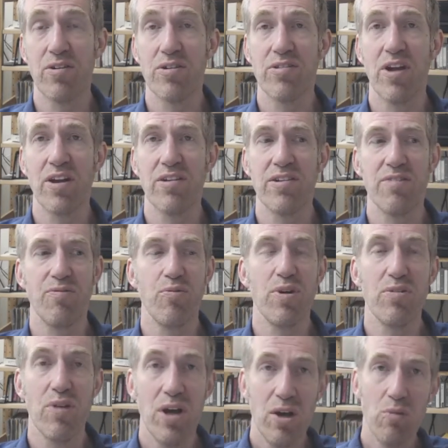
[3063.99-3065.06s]
So it's not as if
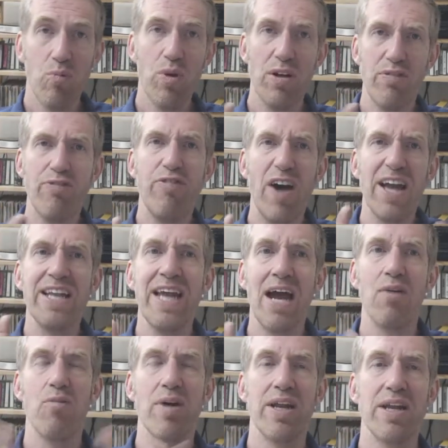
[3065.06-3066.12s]
we'll find
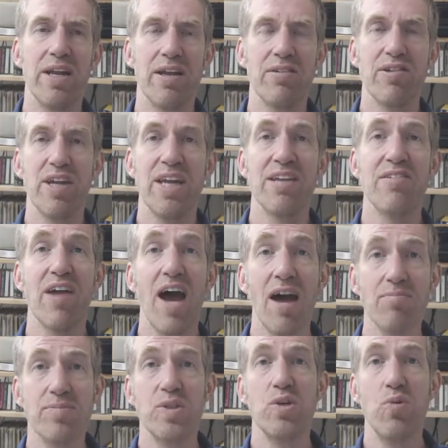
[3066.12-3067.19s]
out when it is. It's
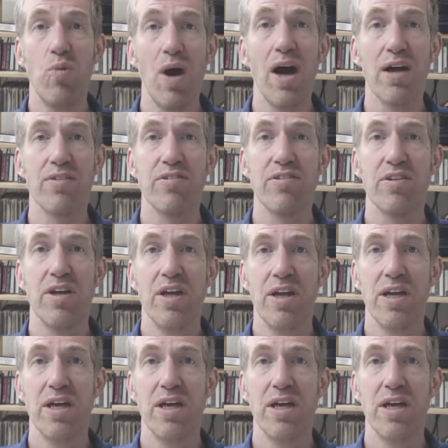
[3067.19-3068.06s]
up to us.